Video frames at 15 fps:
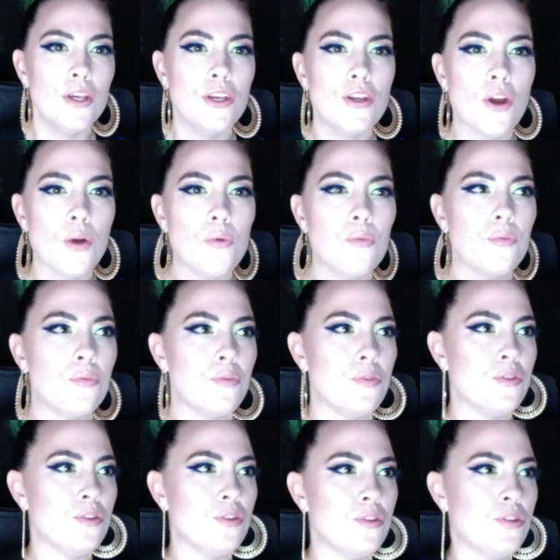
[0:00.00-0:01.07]
you know,
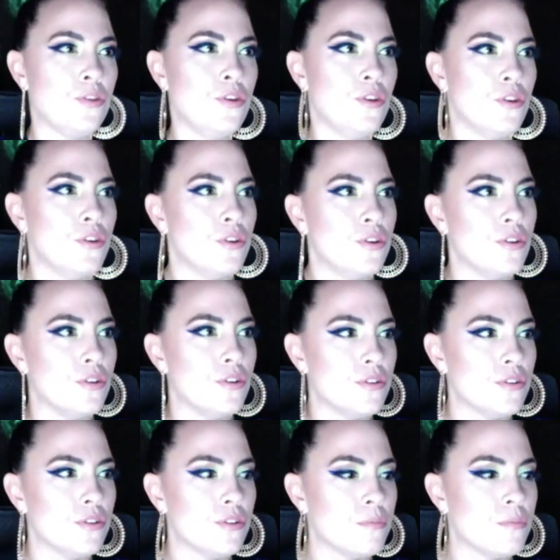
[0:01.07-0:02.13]
you
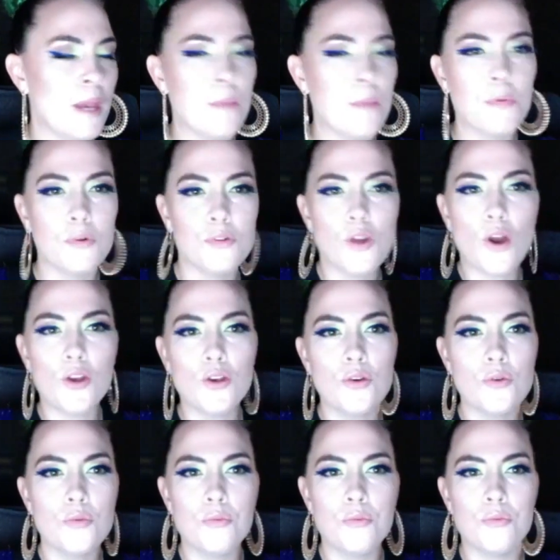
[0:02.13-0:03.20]
people know
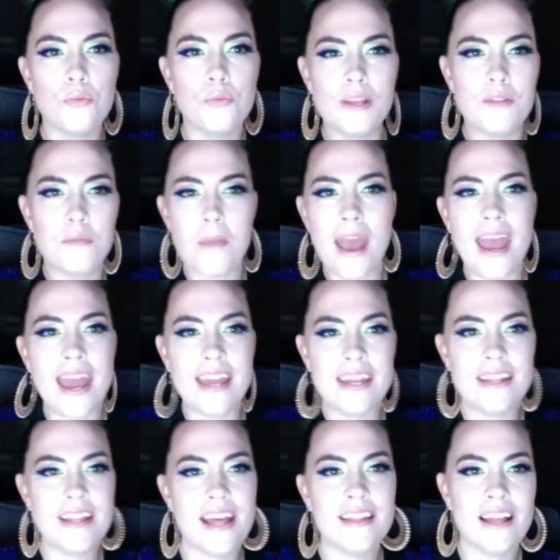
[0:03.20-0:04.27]
you with men,
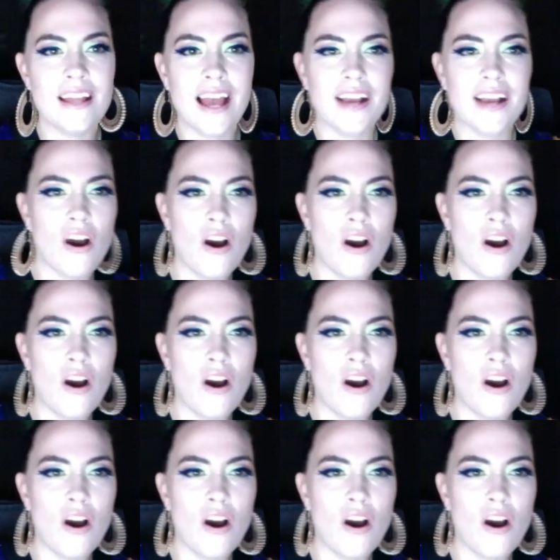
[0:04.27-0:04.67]
and then they're like,